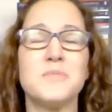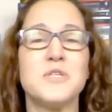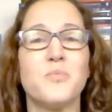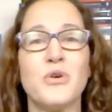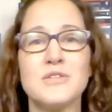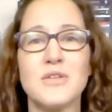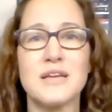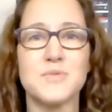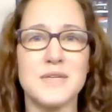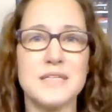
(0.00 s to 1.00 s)
up to parental
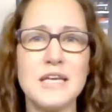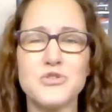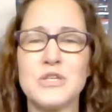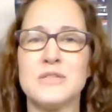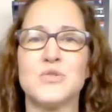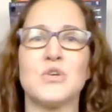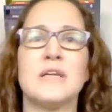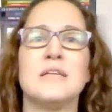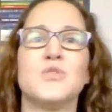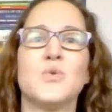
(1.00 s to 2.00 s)
expectations or
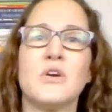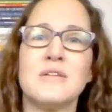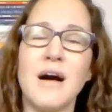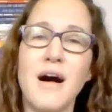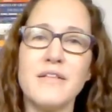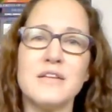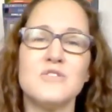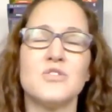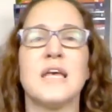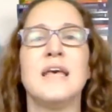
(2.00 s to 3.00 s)
get into a good college,